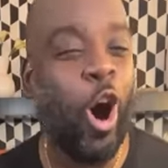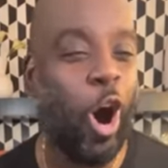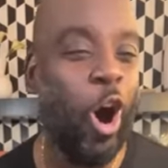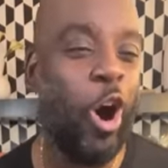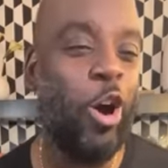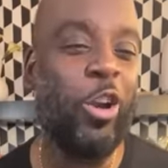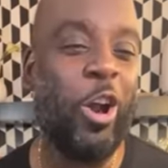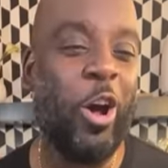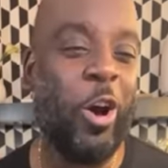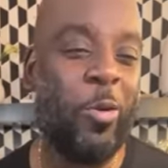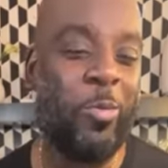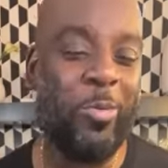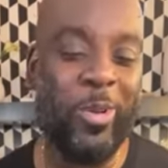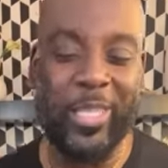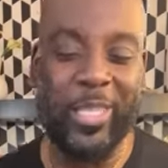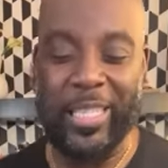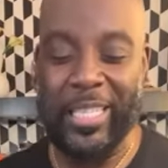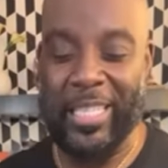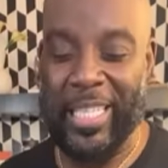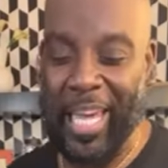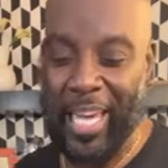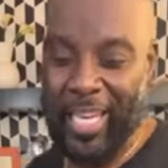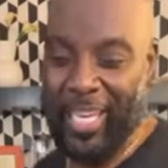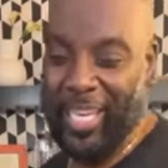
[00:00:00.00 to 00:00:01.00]
hold on one
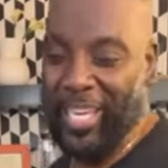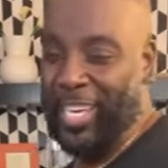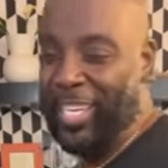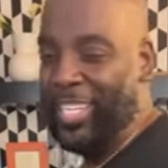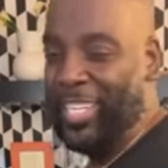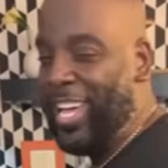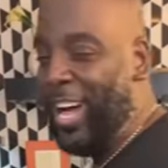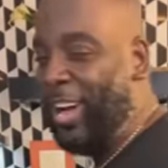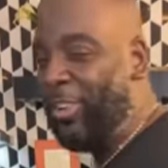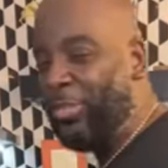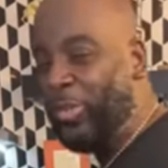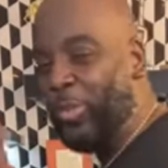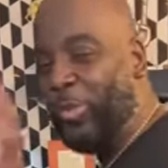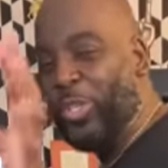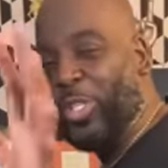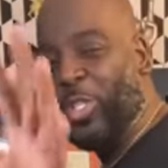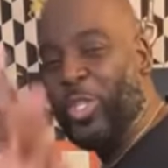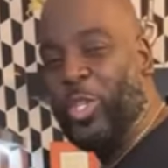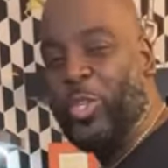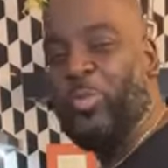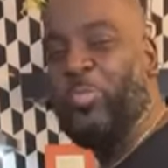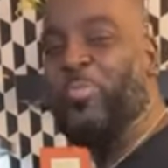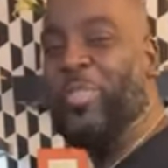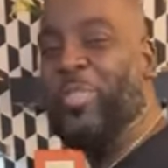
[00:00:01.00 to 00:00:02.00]
second. Y'all doing
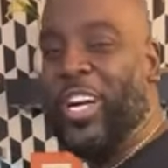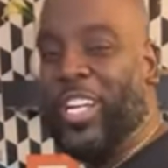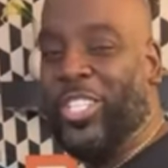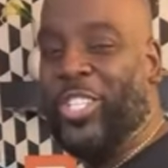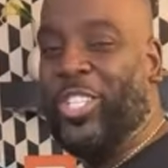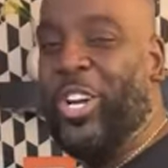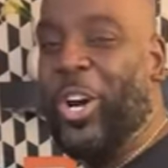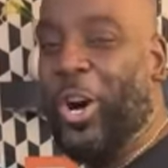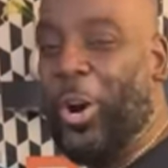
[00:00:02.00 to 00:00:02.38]
too much.